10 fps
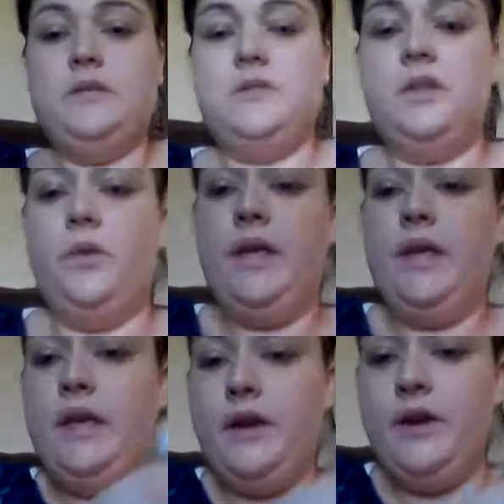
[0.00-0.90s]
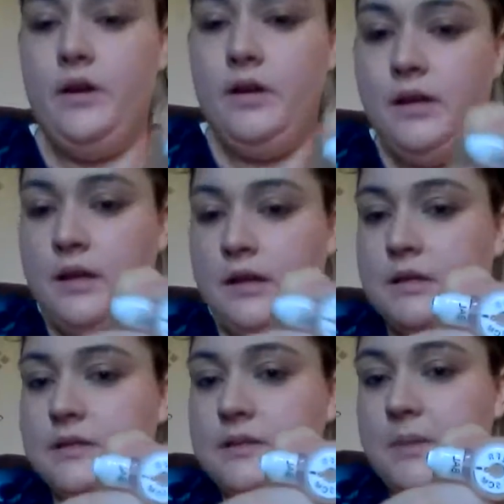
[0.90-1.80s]
so here
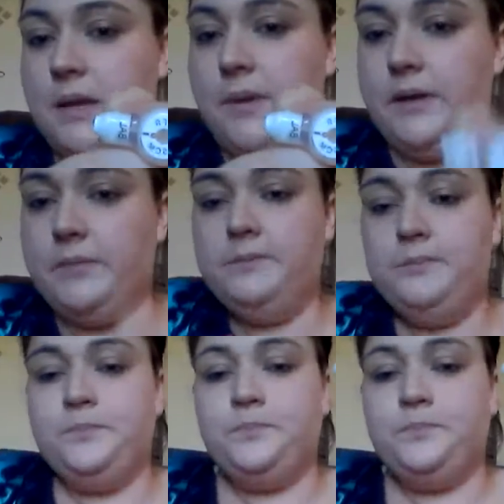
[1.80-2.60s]
is the Mickey button.